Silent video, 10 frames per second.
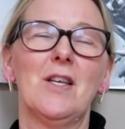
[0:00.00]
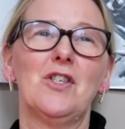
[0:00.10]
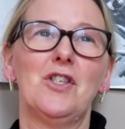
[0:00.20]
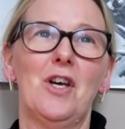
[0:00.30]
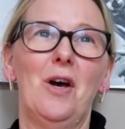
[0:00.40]

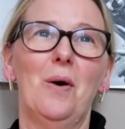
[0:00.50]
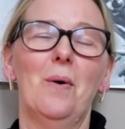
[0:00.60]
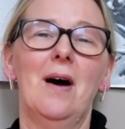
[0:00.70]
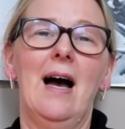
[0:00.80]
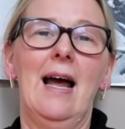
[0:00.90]

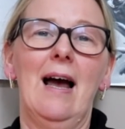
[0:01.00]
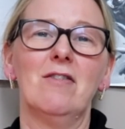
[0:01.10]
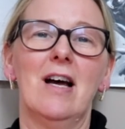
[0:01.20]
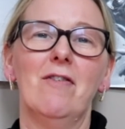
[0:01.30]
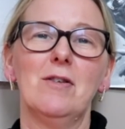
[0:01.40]
So I
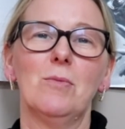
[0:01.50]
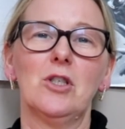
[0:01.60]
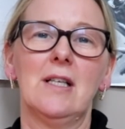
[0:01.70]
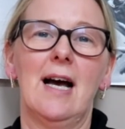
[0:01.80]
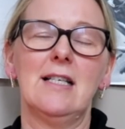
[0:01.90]
have to have as
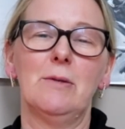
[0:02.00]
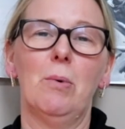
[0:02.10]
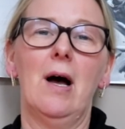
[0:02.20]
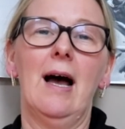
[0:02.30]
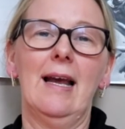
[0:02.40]
much light as
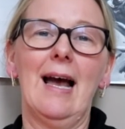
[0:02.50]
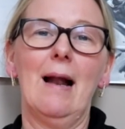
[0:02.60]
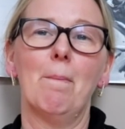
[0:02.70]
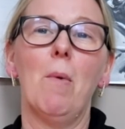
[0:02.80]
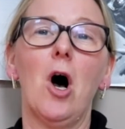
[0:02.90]
I
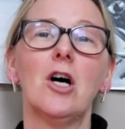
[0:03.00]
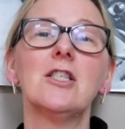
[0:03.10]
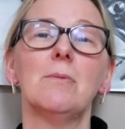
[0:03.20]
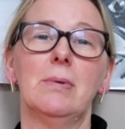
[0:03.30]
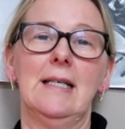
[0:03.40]
can
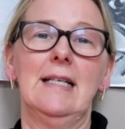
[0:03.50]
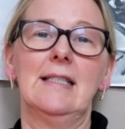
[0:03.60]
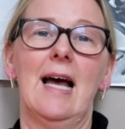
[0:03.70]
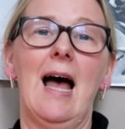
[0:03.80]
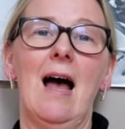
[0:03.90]
possibly
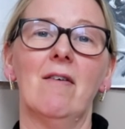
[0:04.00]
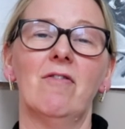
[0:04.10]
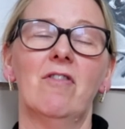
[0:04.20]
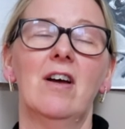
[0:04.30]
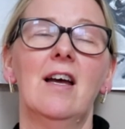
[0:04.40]
to have,
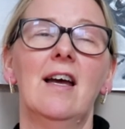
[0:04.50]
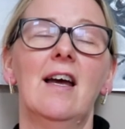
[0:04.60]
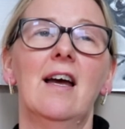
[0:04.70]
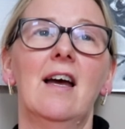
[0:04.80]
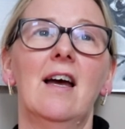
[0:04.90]

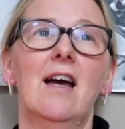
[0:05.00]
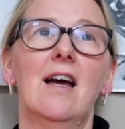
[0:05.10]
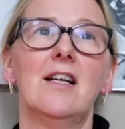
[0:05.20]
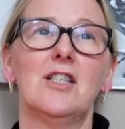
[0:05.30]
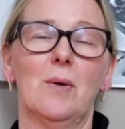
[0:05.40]

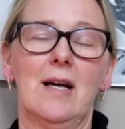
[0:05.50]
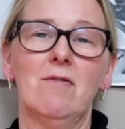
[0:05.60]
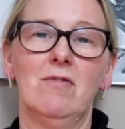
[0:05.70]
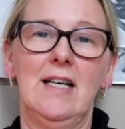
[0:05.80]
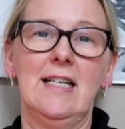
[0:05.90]
so I
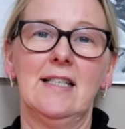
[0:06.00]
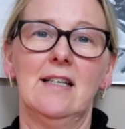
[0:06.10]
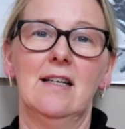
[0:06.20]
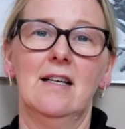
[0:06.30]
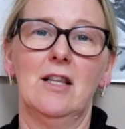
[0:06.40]
can read
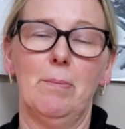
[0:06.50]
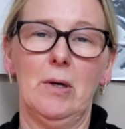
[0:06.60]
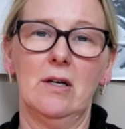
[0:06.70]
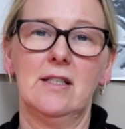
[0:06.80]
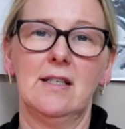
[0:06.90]
the
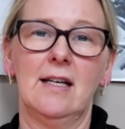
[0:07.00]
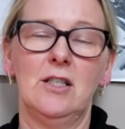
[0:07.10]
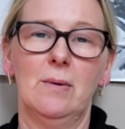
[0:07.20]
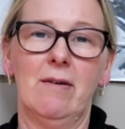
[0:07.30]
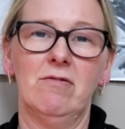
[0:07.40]
books. I
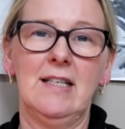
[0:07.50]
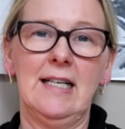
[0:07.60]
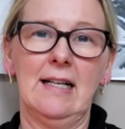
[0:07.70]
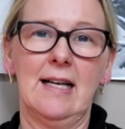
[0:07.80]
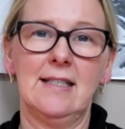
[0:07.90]
do have
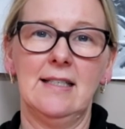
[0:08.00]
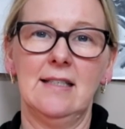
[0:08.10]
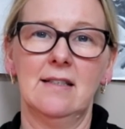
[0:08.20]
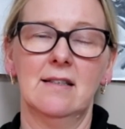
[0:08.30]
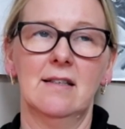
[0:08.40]
reading
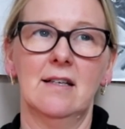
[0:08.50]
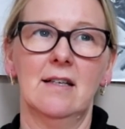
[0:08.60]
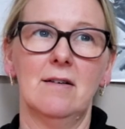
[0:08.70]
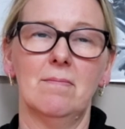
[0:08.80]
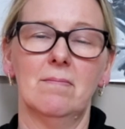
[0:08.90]
glasses,
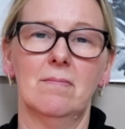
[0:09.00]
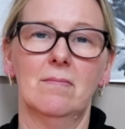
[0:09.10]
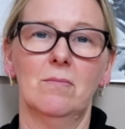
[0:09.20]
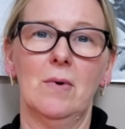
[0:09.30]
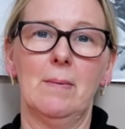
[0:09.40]

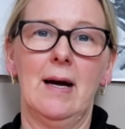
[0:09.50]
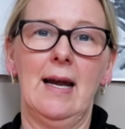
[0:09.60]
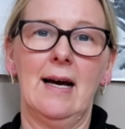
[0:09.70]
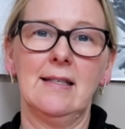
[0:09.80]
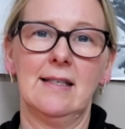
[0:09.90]
when
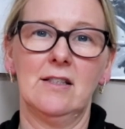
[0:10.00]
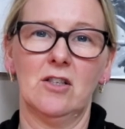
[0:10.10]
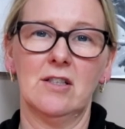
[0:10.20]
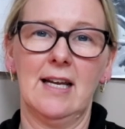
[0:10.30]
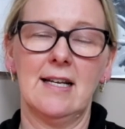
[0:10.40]
my eyes
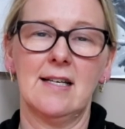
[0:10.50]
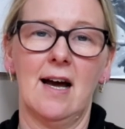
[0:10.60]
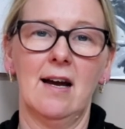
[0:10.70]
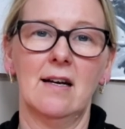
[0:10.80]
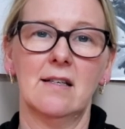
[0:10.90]
start to get
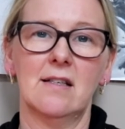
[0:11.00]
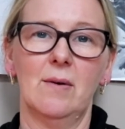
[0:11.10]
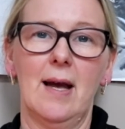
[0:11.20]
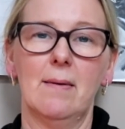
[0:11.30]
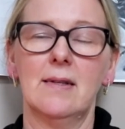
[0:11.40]
tired. So
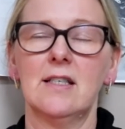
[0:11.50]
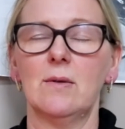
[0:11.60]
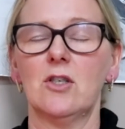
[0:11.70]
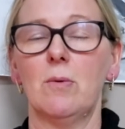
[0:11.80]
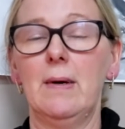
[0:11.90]
yeah, so
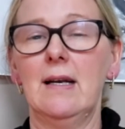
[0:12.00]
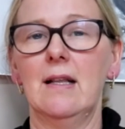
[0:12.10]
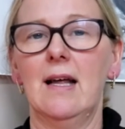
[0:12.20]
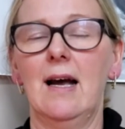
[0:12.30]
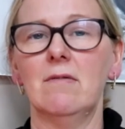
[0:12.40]
it's got to be in
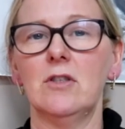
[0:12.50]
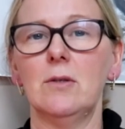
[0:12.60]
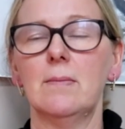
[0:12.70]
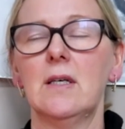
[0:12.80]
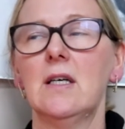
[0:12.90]
a light
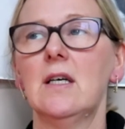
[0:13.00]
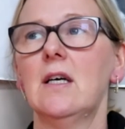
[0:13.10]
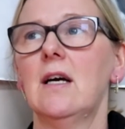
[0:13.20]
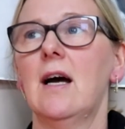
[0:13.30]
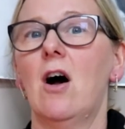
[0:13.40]
room
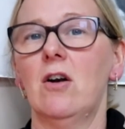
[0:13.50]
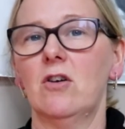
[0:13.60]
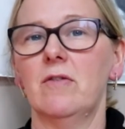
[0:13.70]
on a